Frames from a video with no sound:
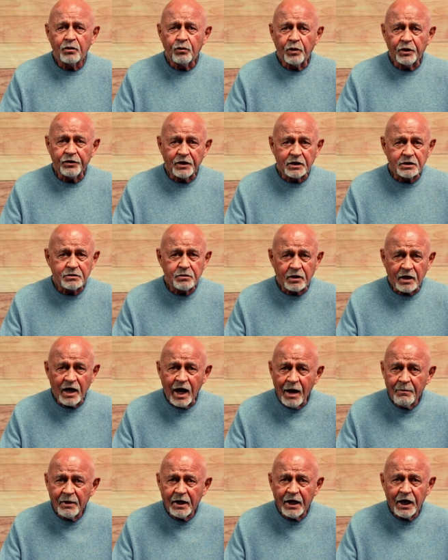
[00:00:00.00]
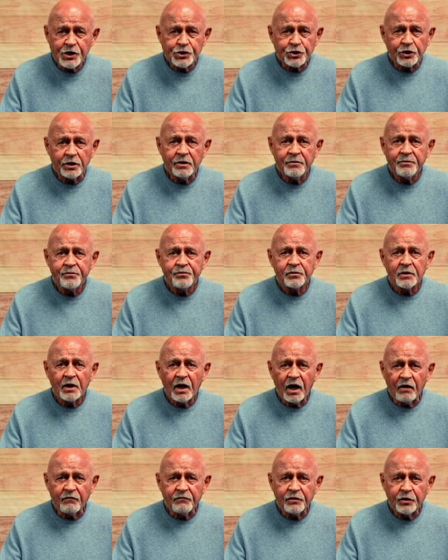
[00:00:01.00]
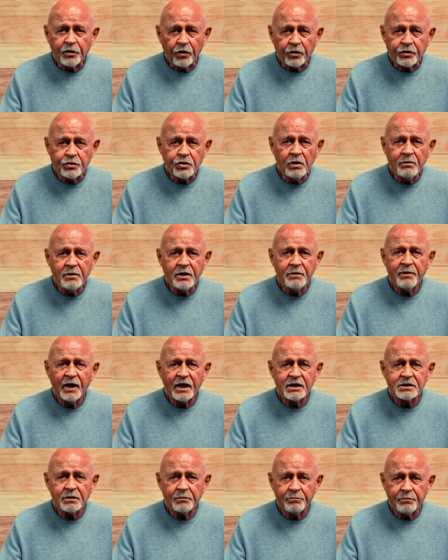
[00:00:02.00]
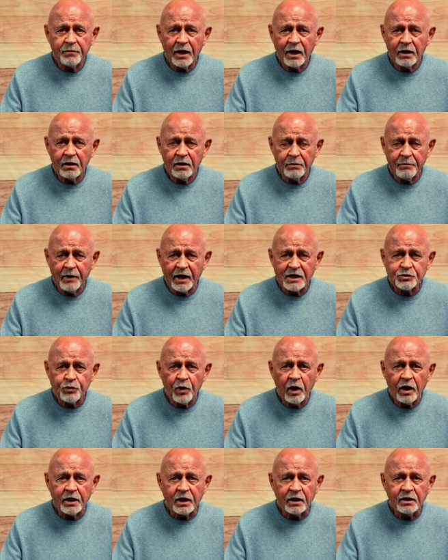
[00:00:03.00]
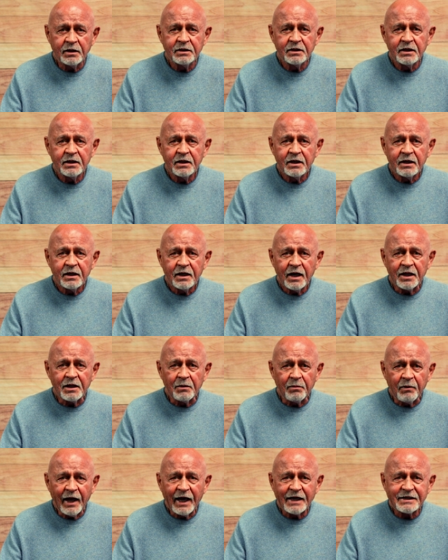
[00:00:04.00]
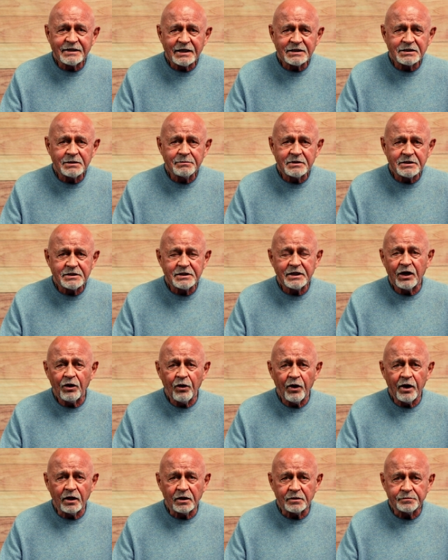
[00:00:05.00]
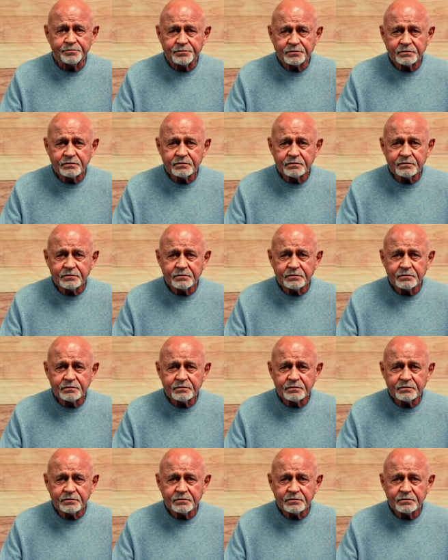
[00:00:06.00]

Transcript: with this combination of curcumin, bos boswellia, and the black sesame seed oil.